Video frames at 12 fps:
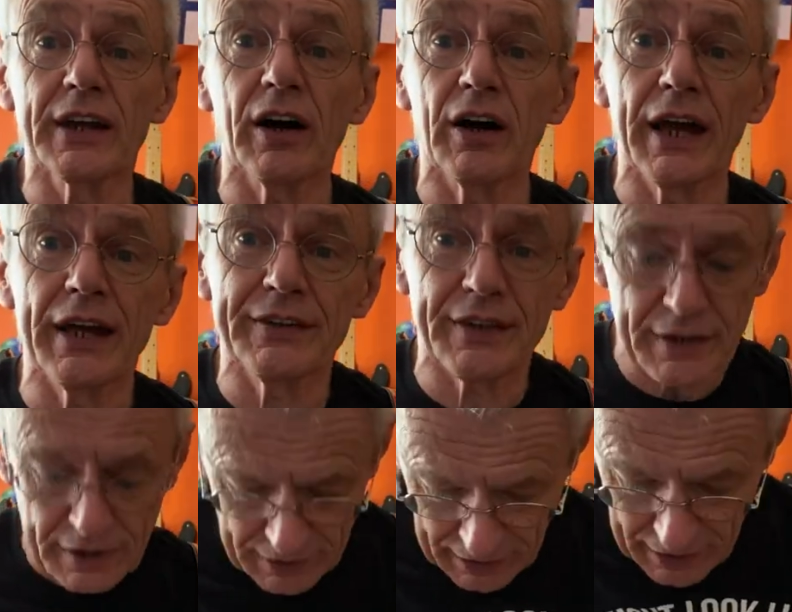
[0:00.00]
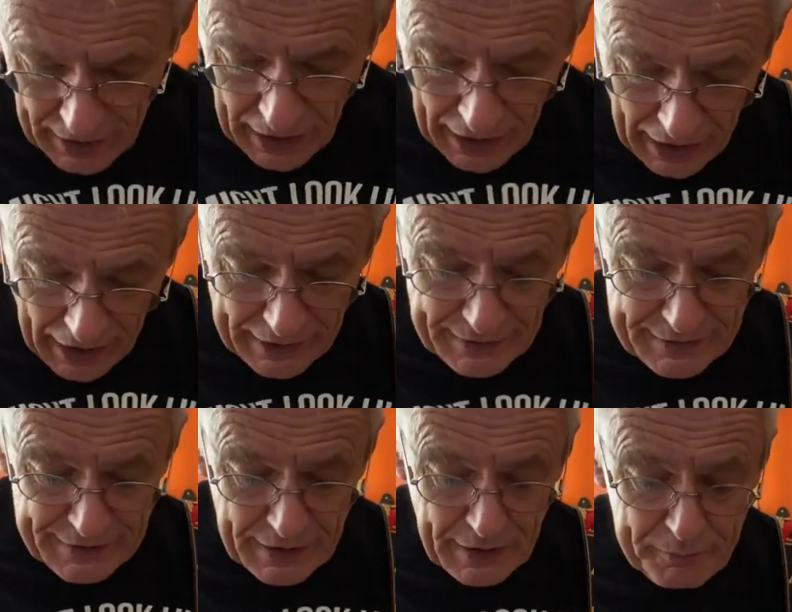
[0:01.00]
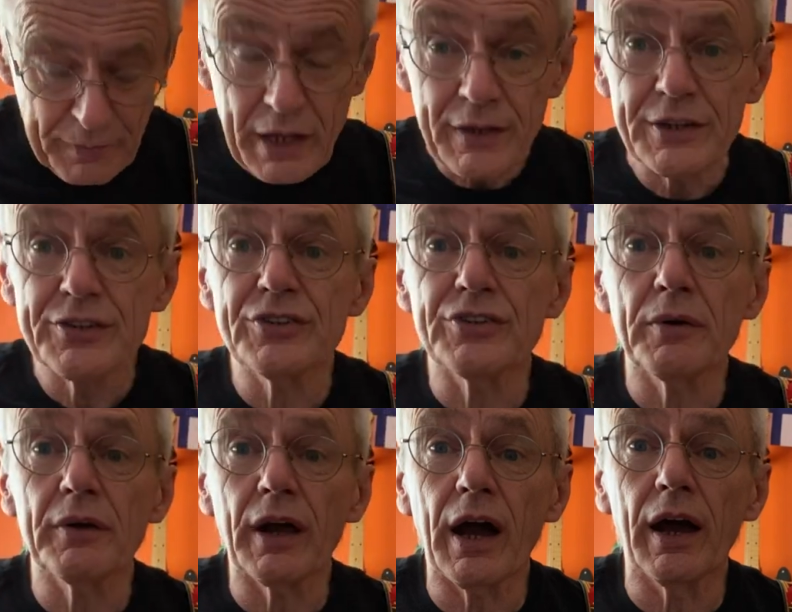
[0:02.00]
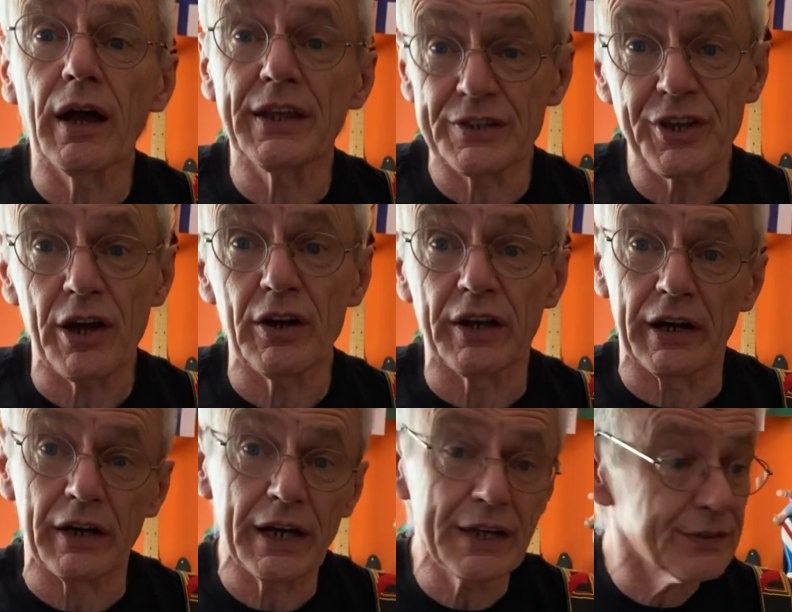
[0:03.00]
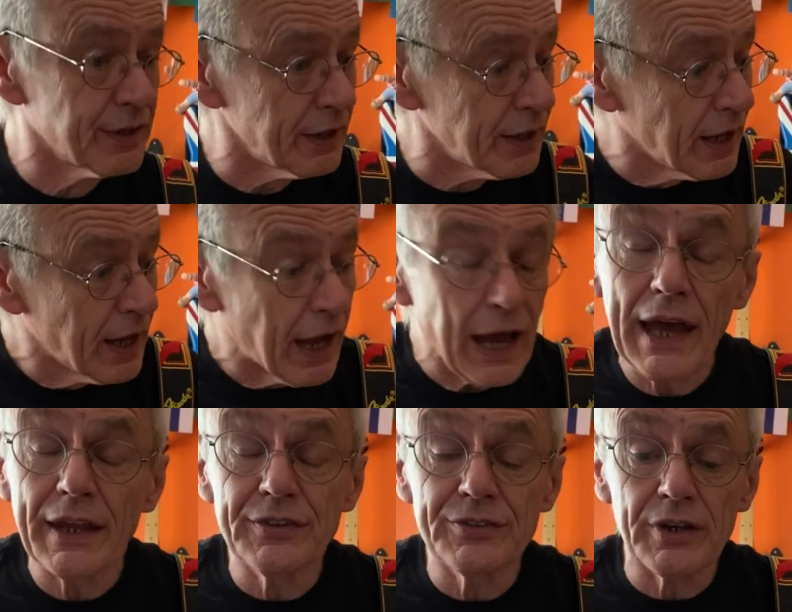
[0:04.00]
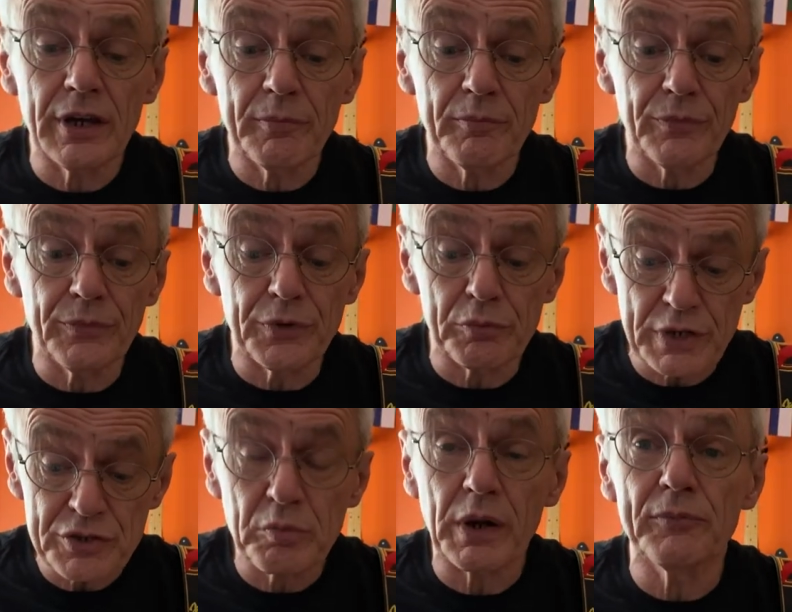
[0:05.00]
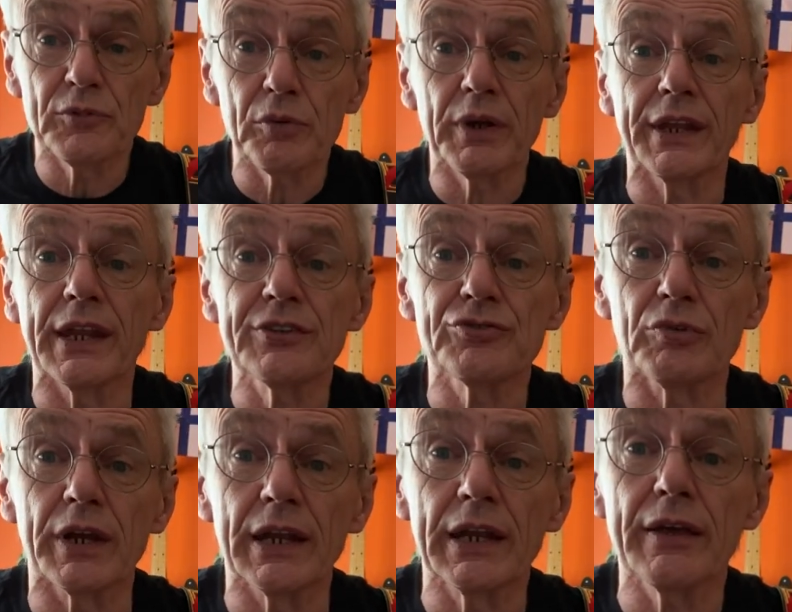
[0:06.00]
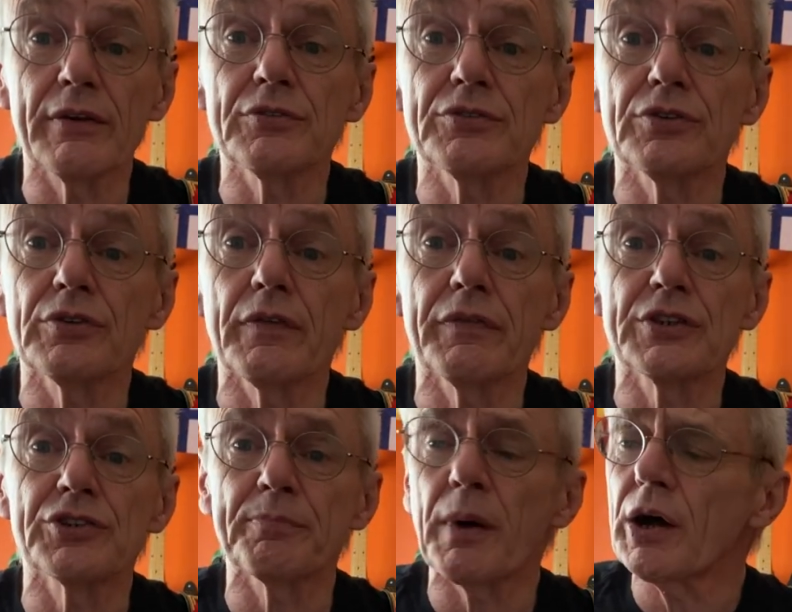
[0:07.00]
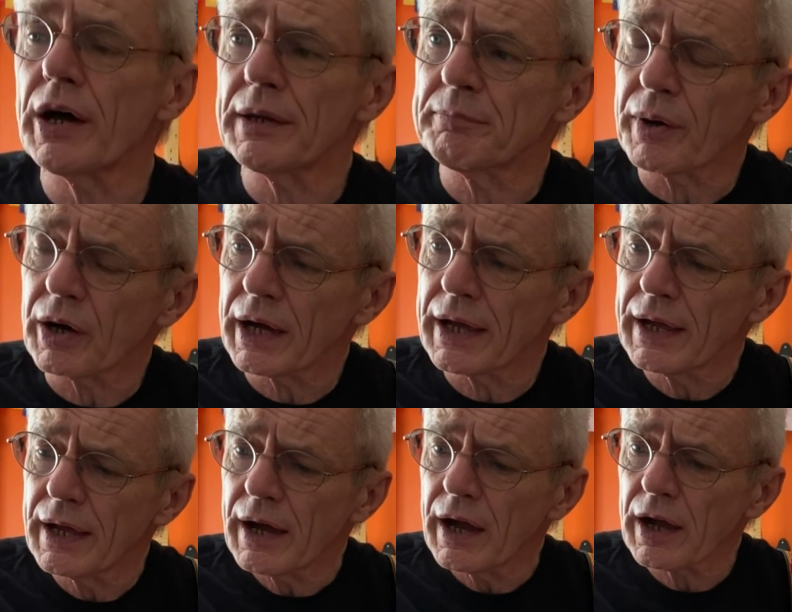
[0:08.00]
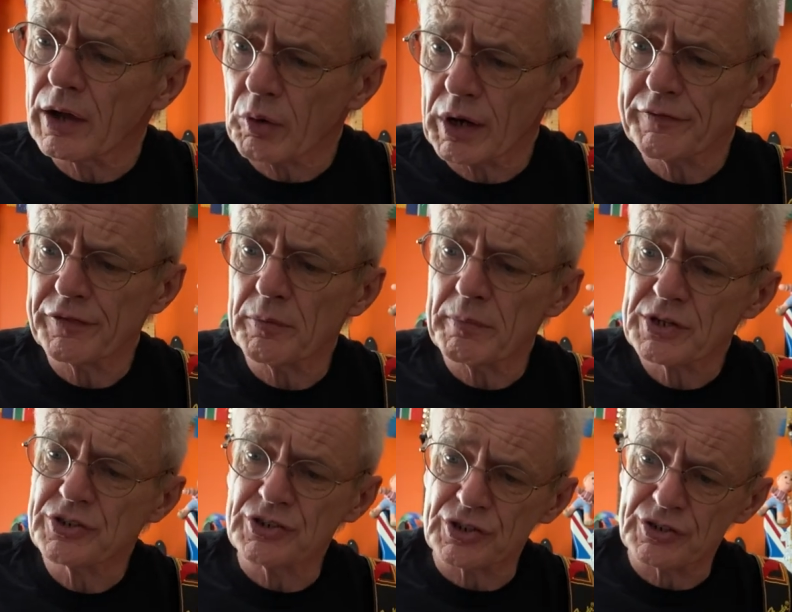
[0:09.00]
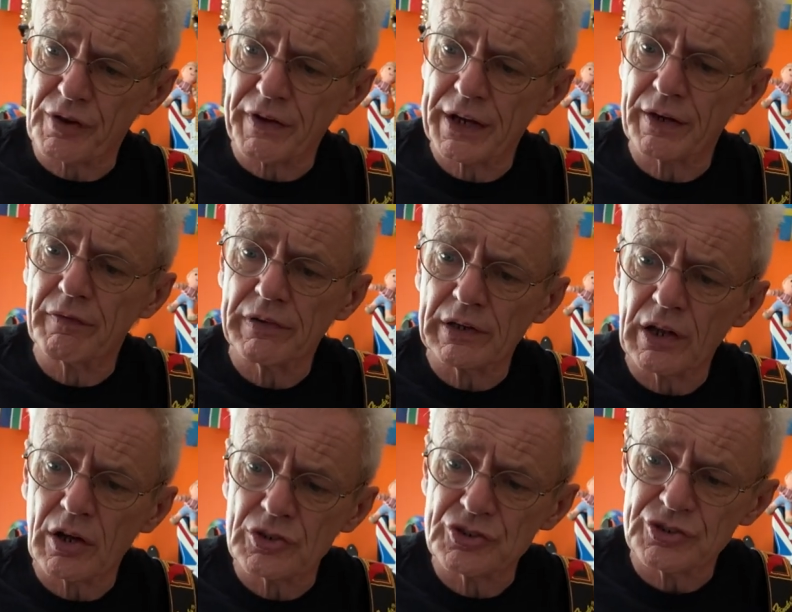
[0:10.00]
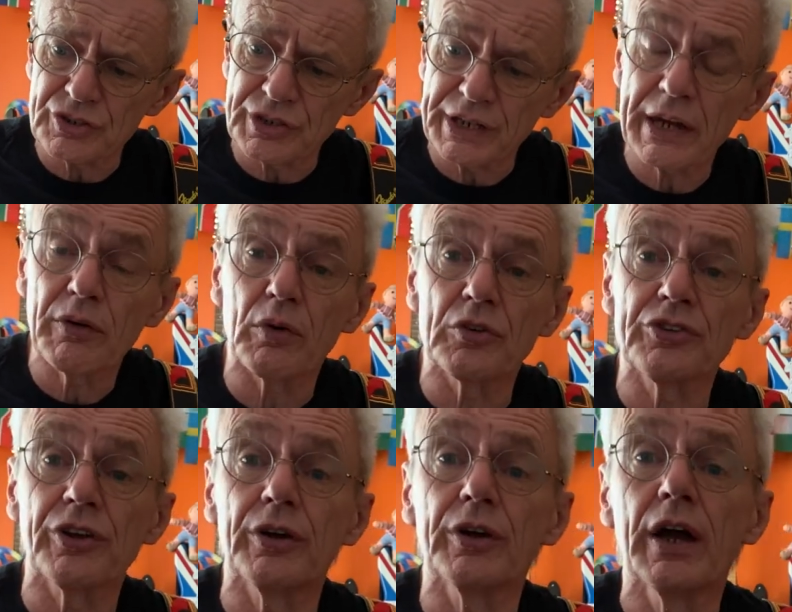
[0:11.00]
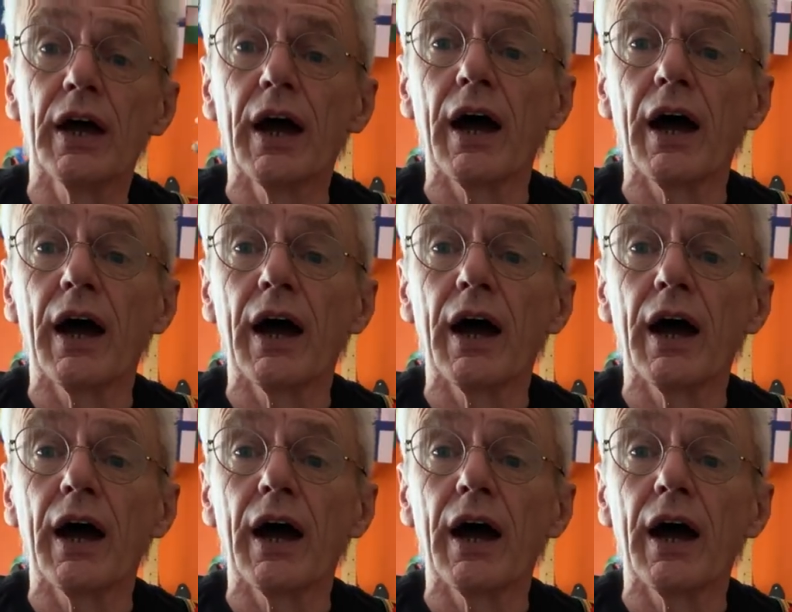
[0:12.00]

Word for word: Guide. And um, this is a, a, guitar guide. And um, the reason why I'm doing this really is sort of inspired by uh, quite a few messages I've had over the last year or two